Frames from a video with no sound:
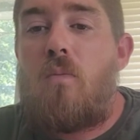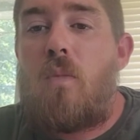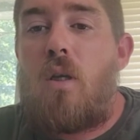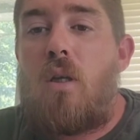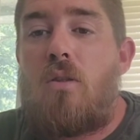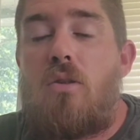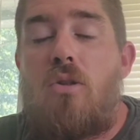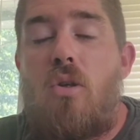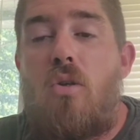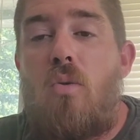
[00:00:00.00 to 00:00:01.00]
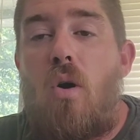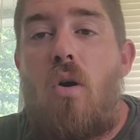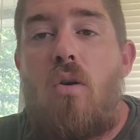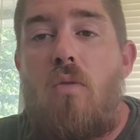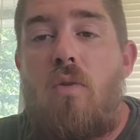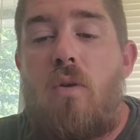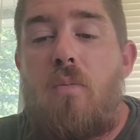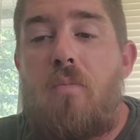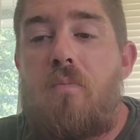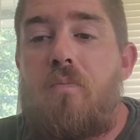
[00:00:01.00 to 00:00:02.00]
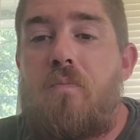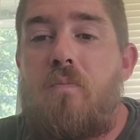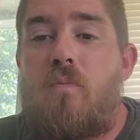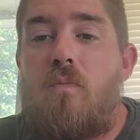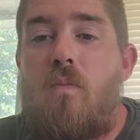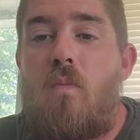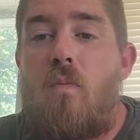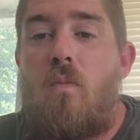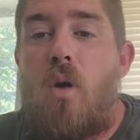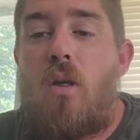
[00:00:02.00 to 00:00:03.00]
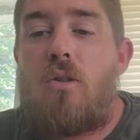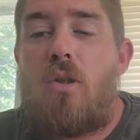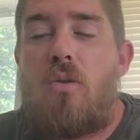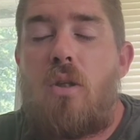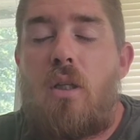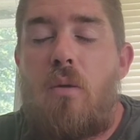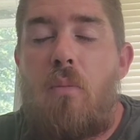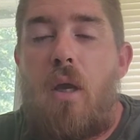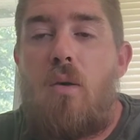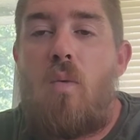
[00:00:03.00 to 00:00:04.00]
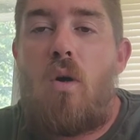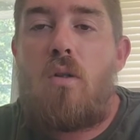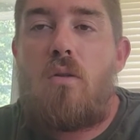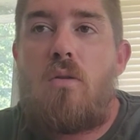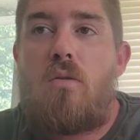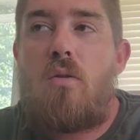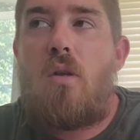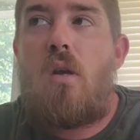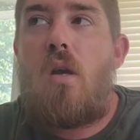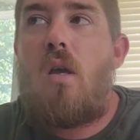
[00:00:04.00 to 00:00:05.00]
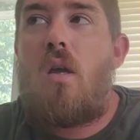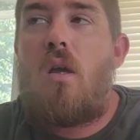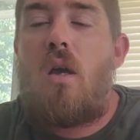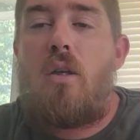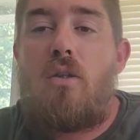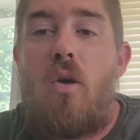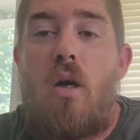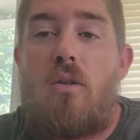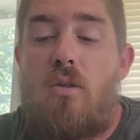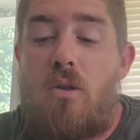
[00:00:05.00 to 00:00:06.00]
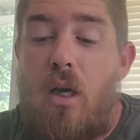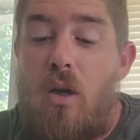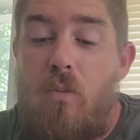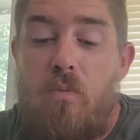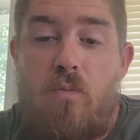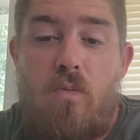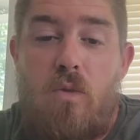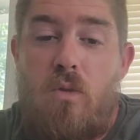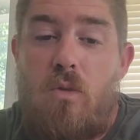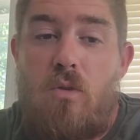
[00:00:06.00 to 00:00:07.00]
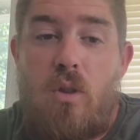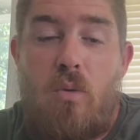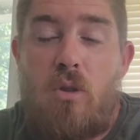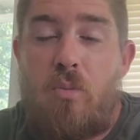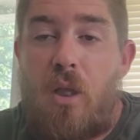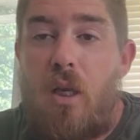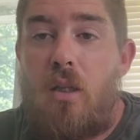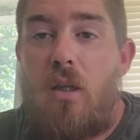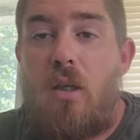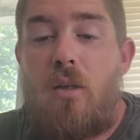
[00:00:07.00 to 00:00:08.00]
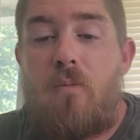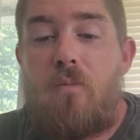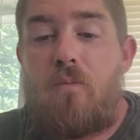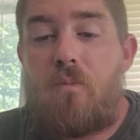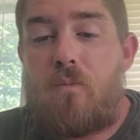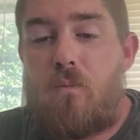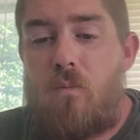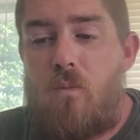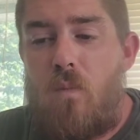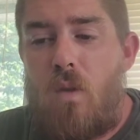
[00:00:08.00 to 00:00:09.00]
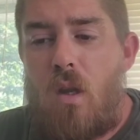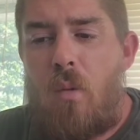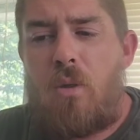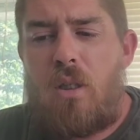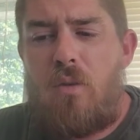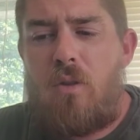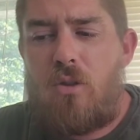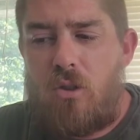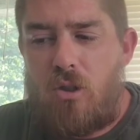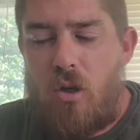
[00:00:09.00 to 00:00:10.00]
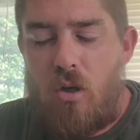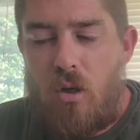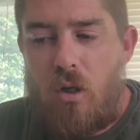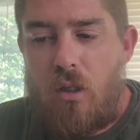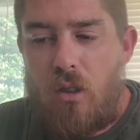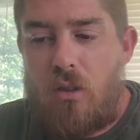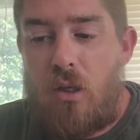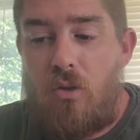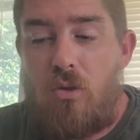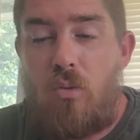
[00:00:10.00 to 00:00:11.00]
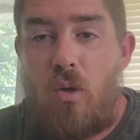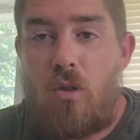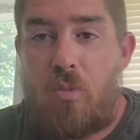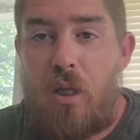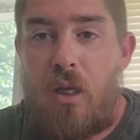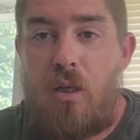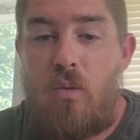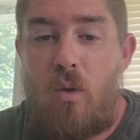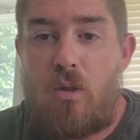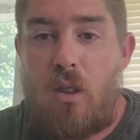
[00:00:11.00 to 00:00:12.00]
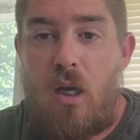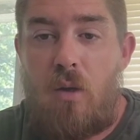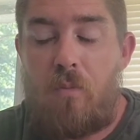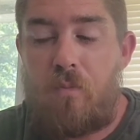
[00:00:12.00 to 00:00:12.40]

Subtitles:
It doesn't show you all of them, but it shows like the main ones, and you go out and you scout them. You see what's planted there. I believe there's a chart on it that tells you what's planted and what's not,